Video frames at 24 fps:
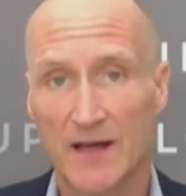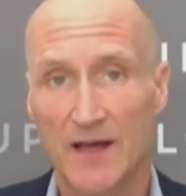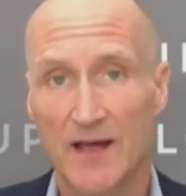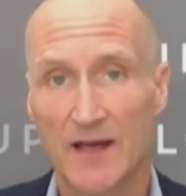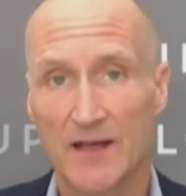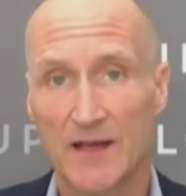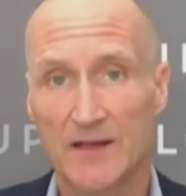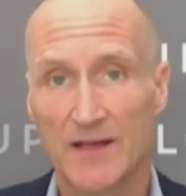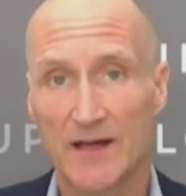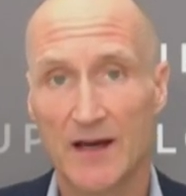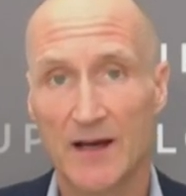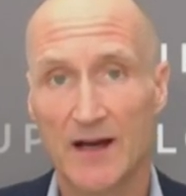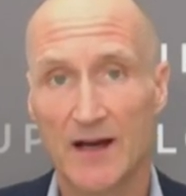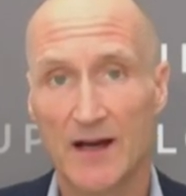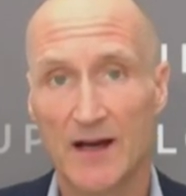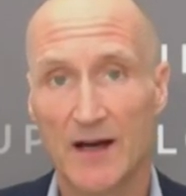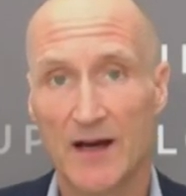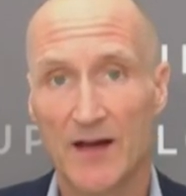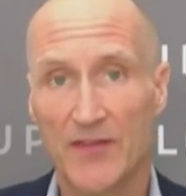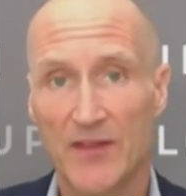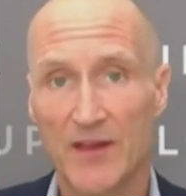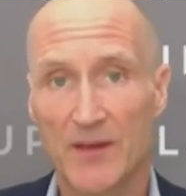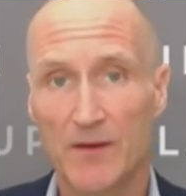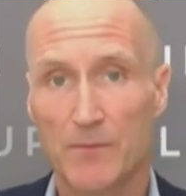And
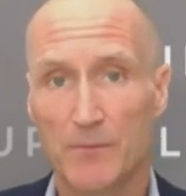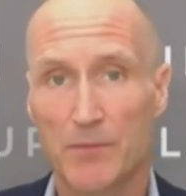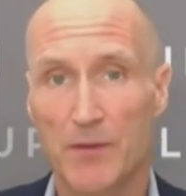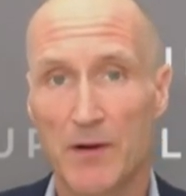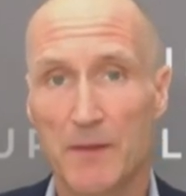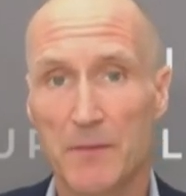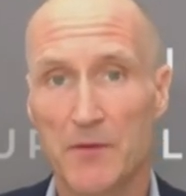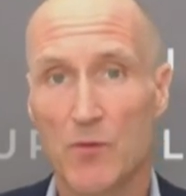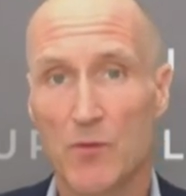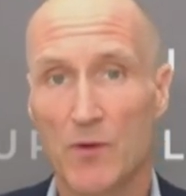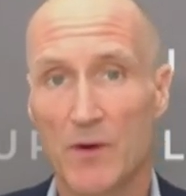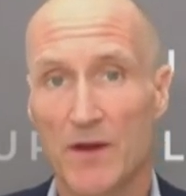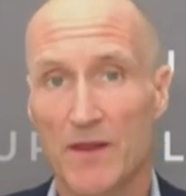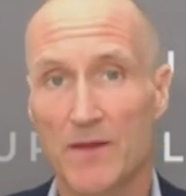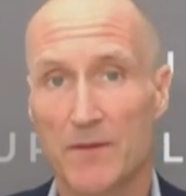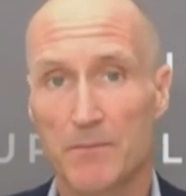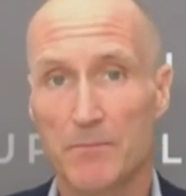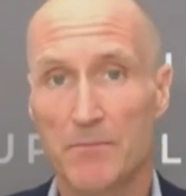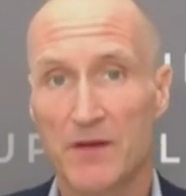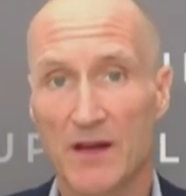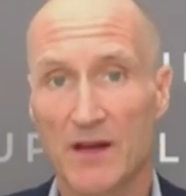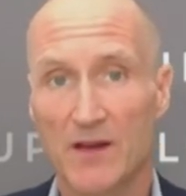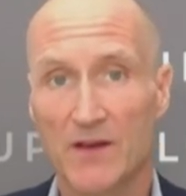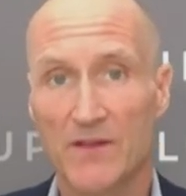I think probably one of the
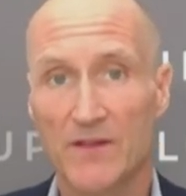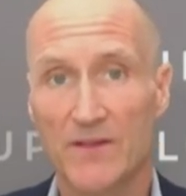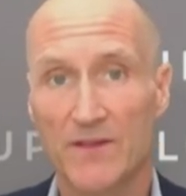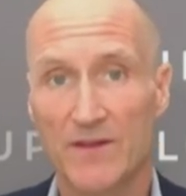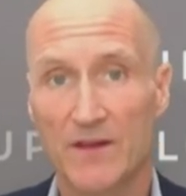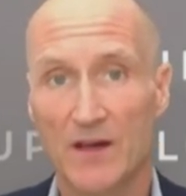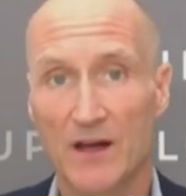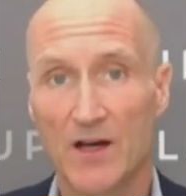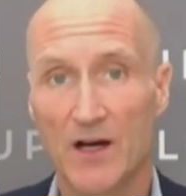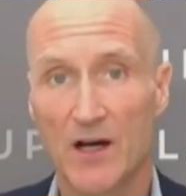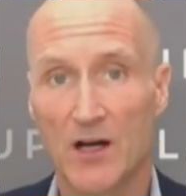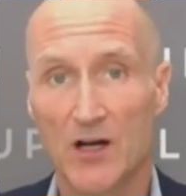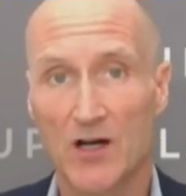biggest